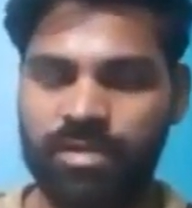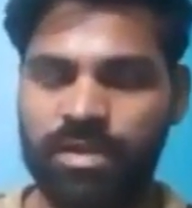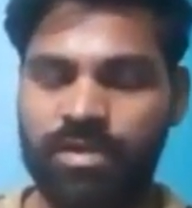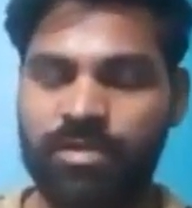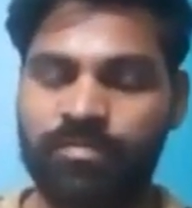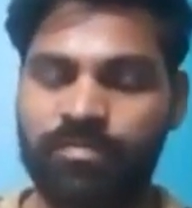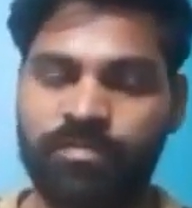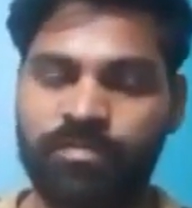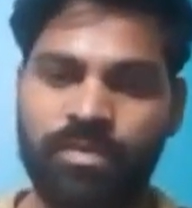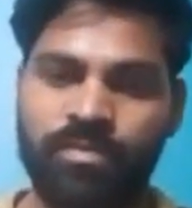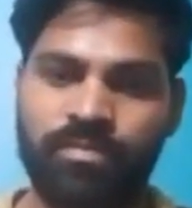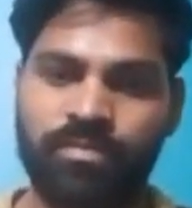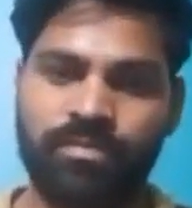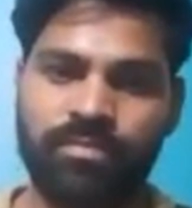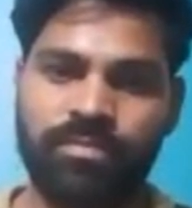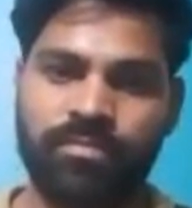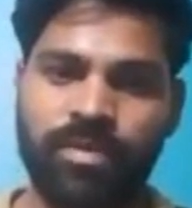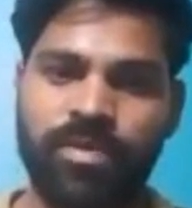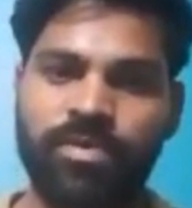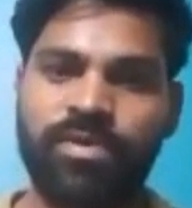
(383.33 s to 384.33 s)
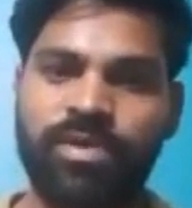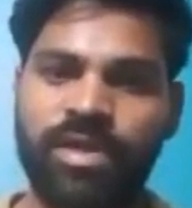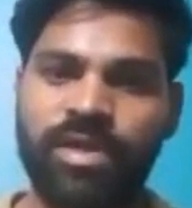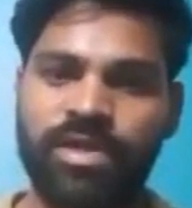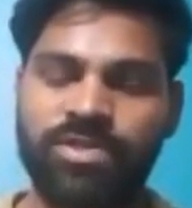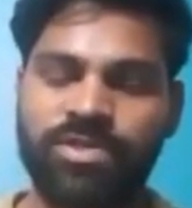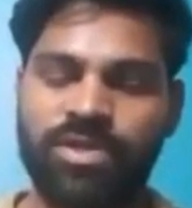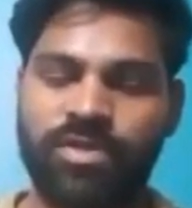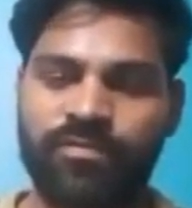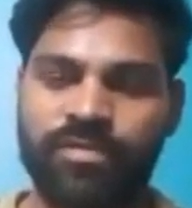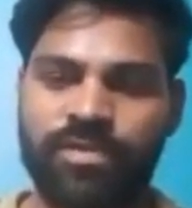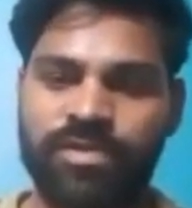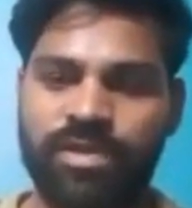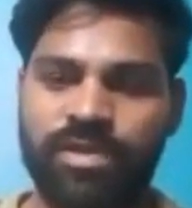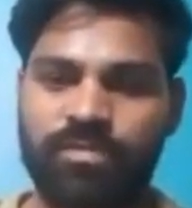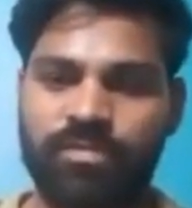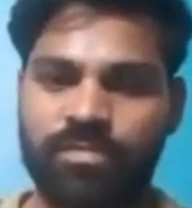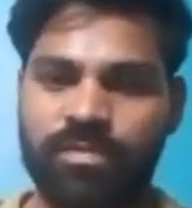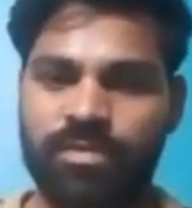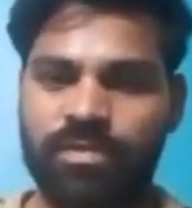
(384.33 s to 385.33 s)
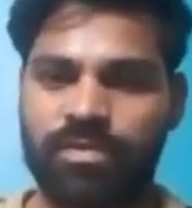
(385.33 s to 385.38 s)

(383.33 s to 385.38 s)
that per unit kg of steam,